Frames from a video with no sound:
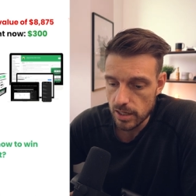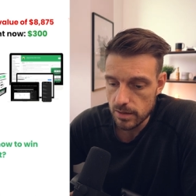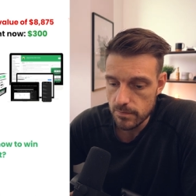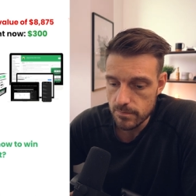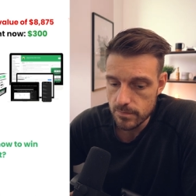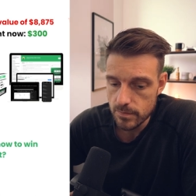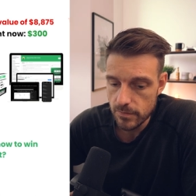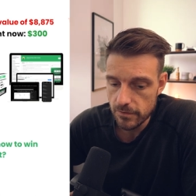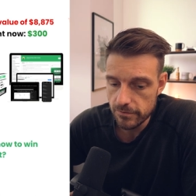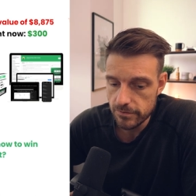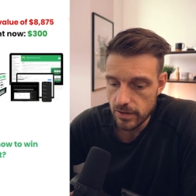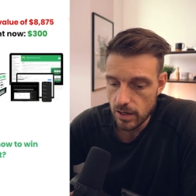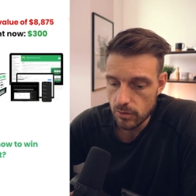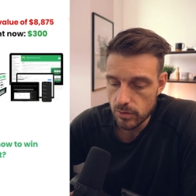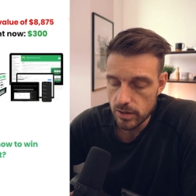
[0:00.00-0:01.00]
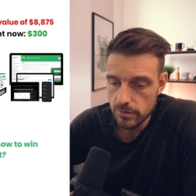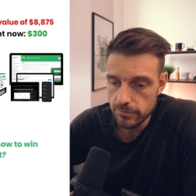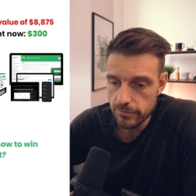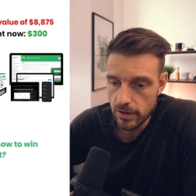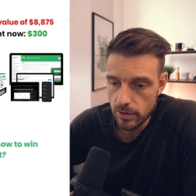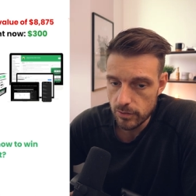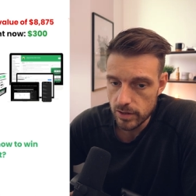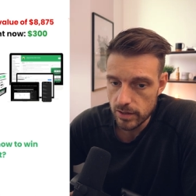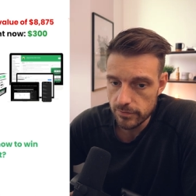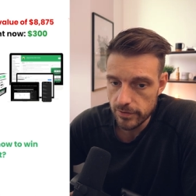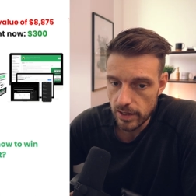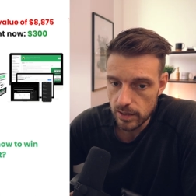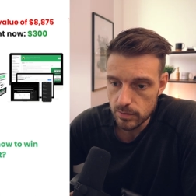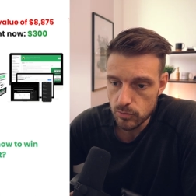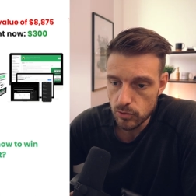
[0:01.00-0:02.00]
I'm very, very
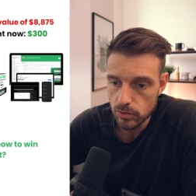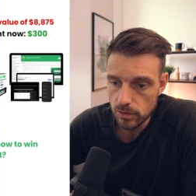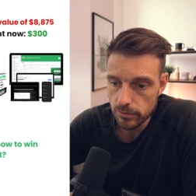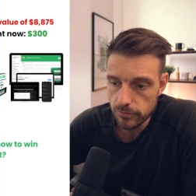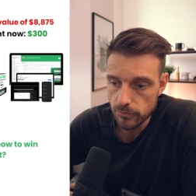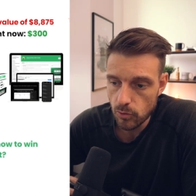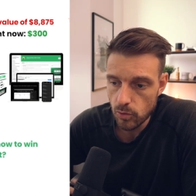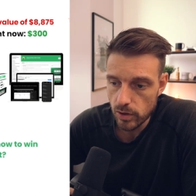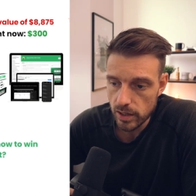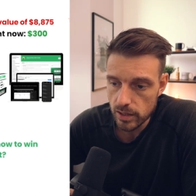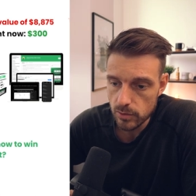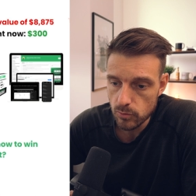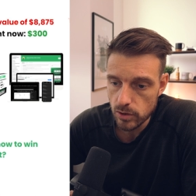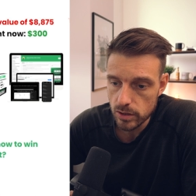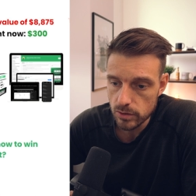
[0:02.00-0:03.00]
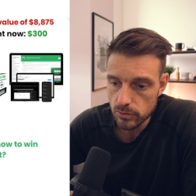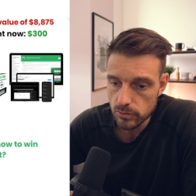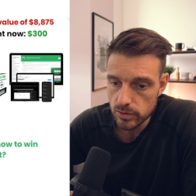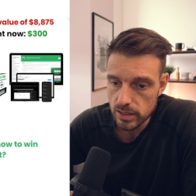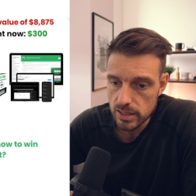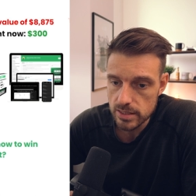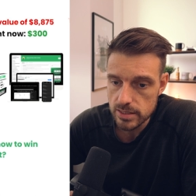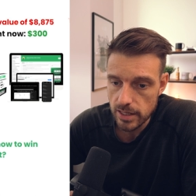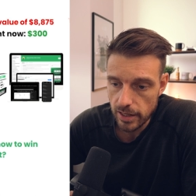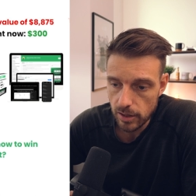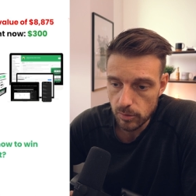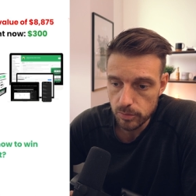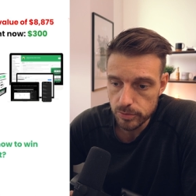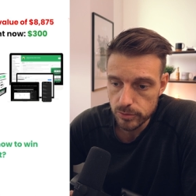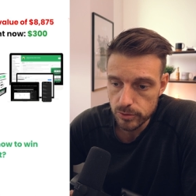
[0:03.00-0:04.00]
available for anyone who needs
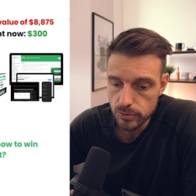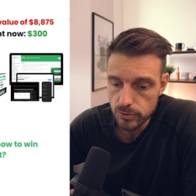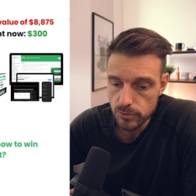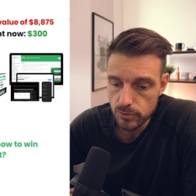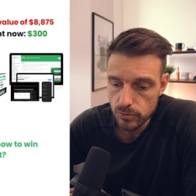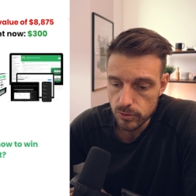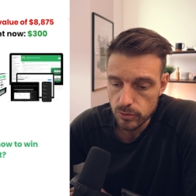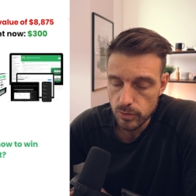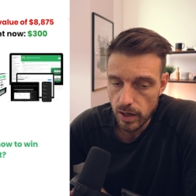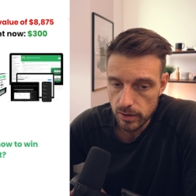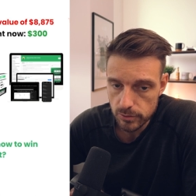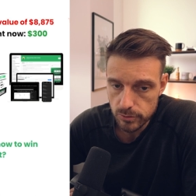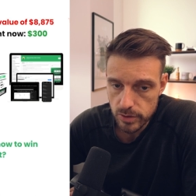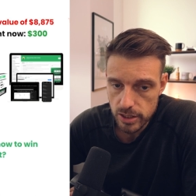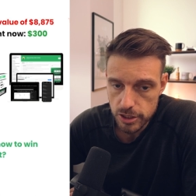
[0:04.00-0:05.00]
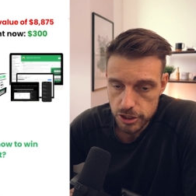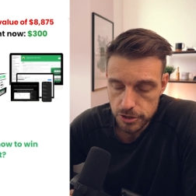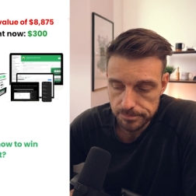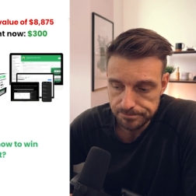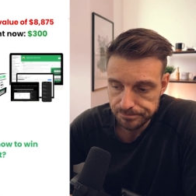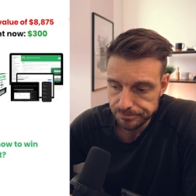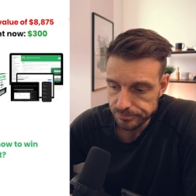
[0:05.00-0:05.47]
help to do outreach.